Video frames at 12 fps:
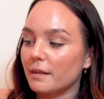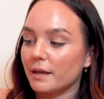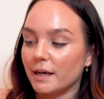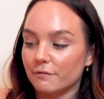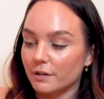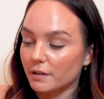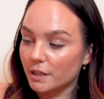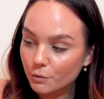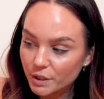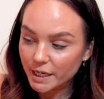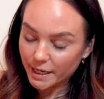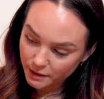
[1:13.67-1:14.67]
They have a
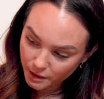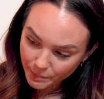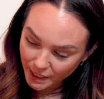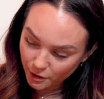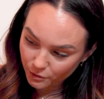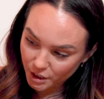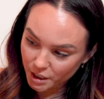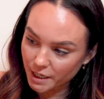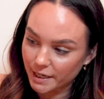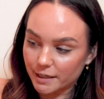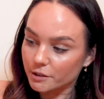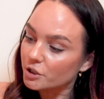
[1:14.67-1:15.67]
liquid and a powder.
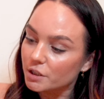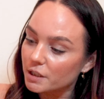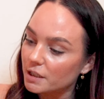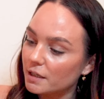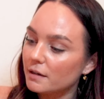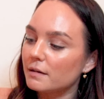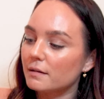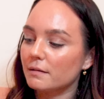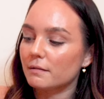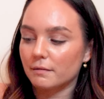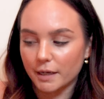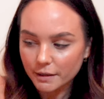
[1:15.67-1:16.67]
I actually
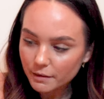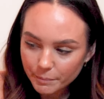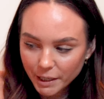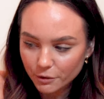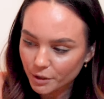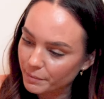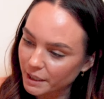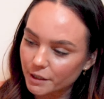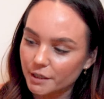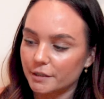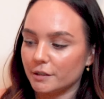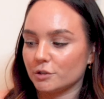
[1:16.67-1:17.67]
like the powder
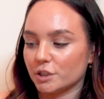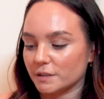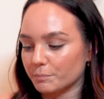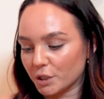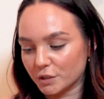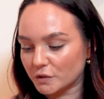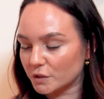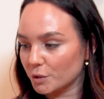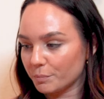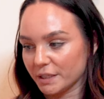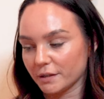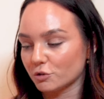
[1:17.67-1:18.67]
better. You just put a
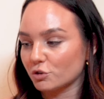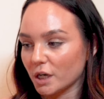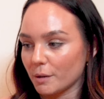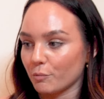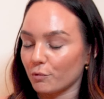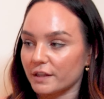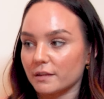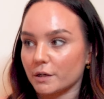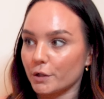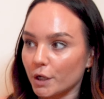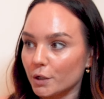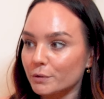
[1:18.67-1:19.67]
scoop in the drum with
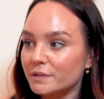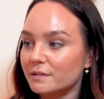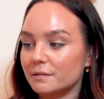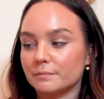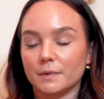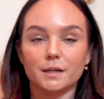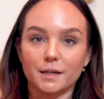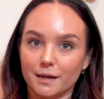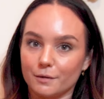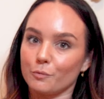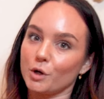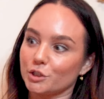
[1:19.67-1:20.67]
the clothes.
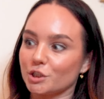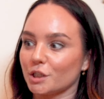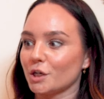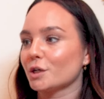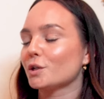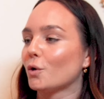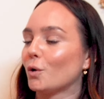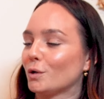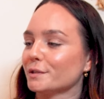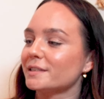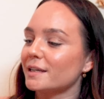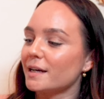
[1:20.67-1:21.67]
Again, wash it on
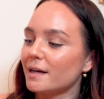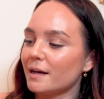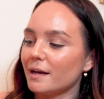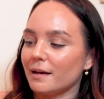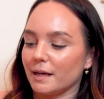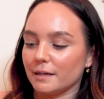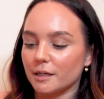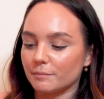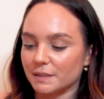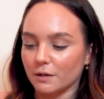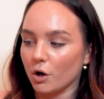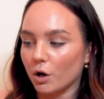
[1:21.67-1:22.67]
cold. It
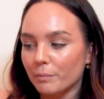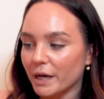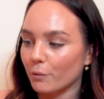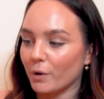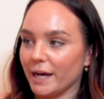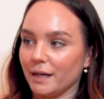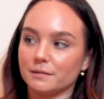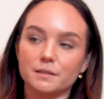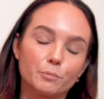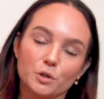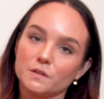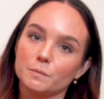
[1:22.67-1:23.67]
keeps all my white
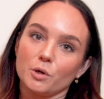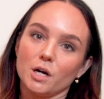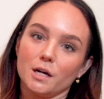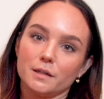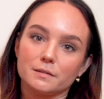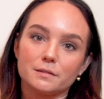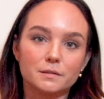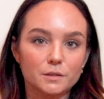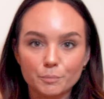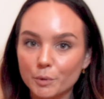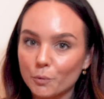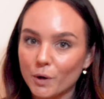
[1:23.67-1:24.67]
sports bras
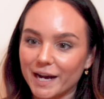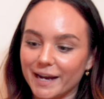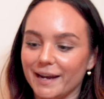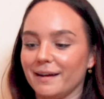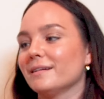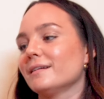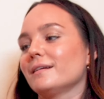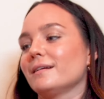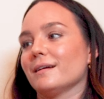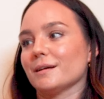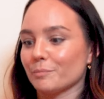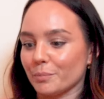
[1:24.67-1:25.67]
super white
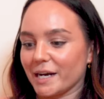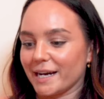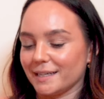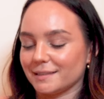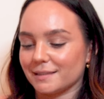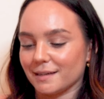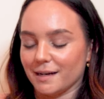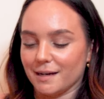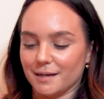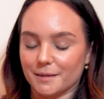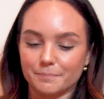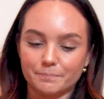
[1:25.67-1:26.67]
and bright.
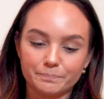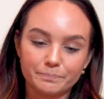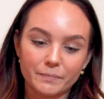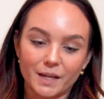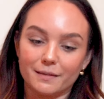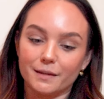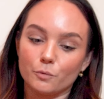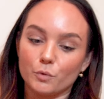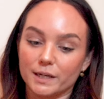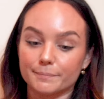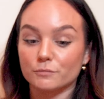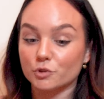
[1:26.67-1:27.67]
And then
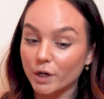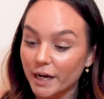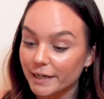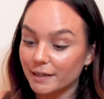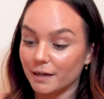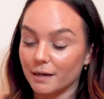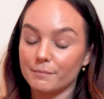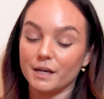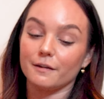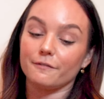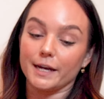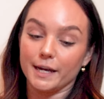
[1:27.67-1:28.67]
when I'm drying them,
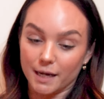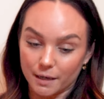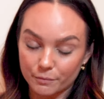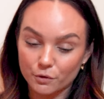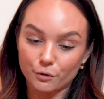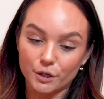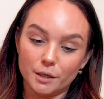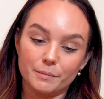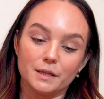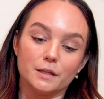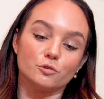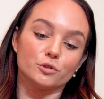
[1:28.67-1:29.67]
if I am throwing them
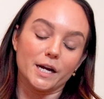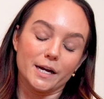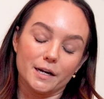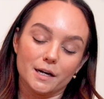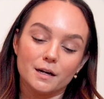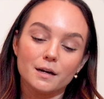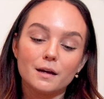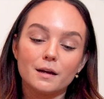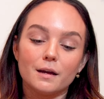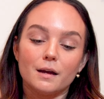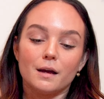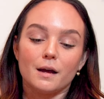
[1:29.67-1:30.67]
in the dryer,
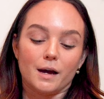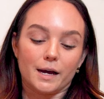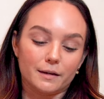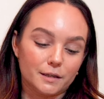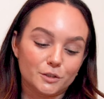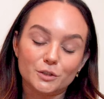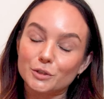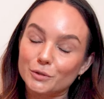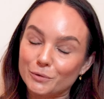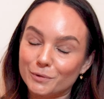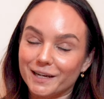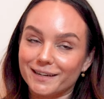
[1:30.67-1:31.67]
I
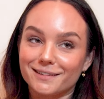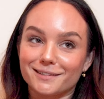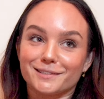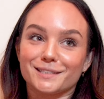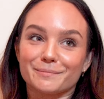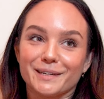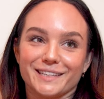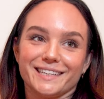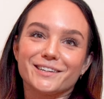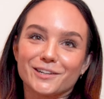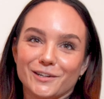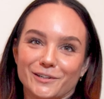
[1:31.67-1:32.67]
do like good
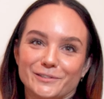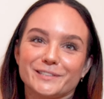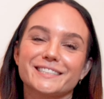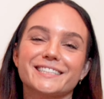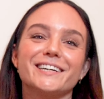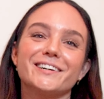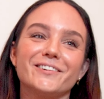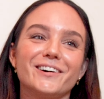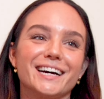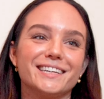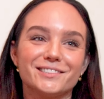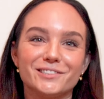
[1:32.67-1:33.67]
smelling clothes, so
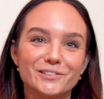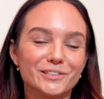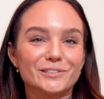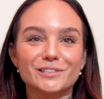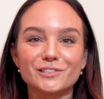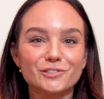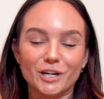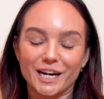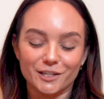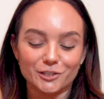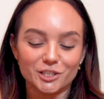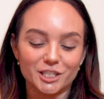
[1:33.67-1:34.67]
I do use a
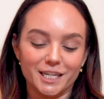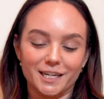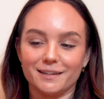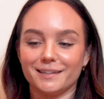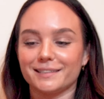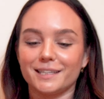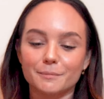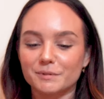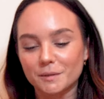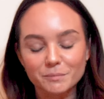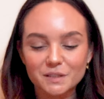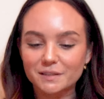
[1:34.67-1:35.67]
dryer sheet. It
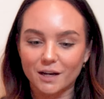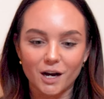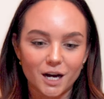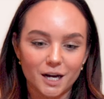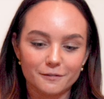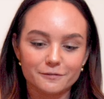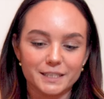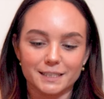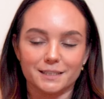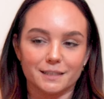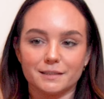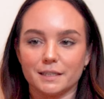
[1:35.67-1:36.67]
keeps them soft.
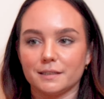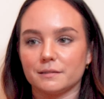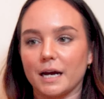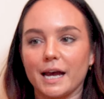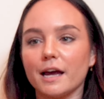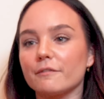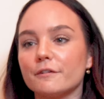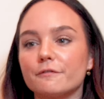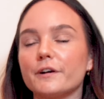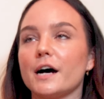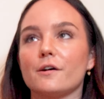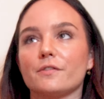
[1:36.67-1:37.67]
I haven't
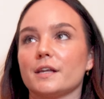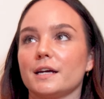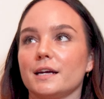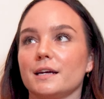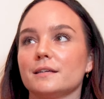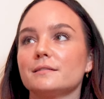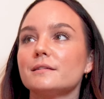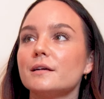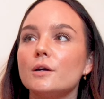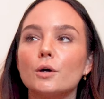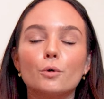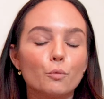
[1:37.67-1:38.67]
found that it
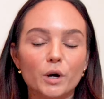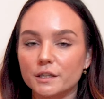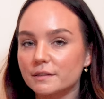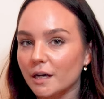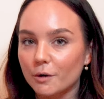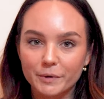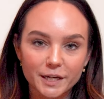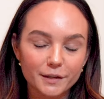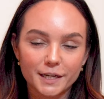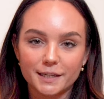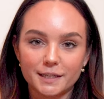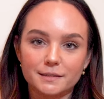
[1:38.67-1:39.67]
wears out my
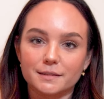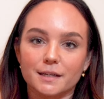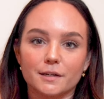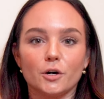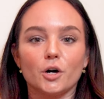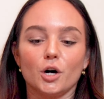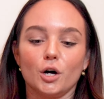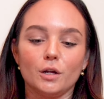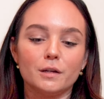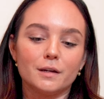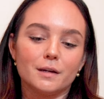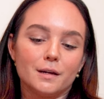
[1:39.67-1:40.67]
leggings at
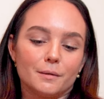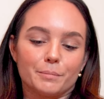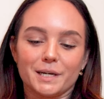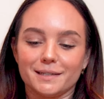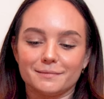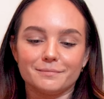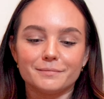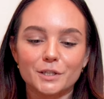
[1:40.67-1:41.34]
all, but